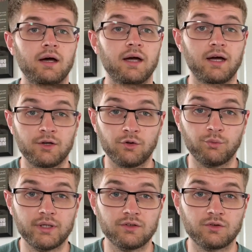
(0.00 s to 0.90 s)
Another
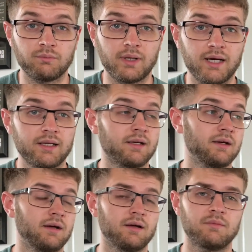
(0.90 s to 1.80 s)
week has gone by,
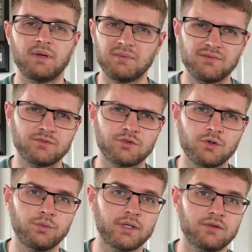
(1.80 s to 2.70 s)
maybe even 2
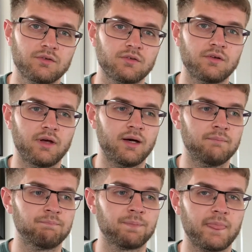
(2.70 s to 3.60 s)
weeks.
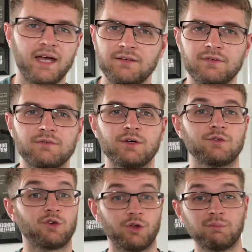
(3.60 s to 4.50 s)
Hay fever has
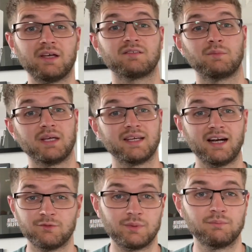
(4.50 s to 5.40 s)
gotten the best of me and
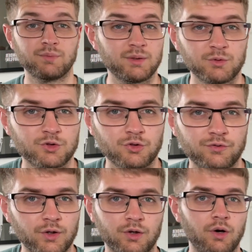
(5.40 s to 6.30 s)
I've been pretty much just
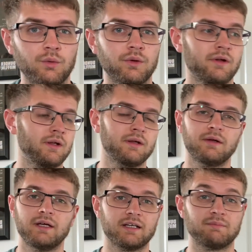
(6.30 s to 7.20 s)
full of cold.
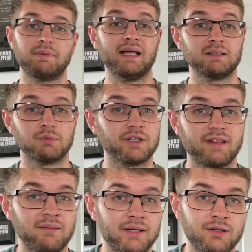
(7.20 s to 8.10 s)
Can barely breathe
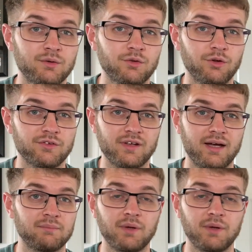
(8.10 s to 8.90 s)
out my nose all the time.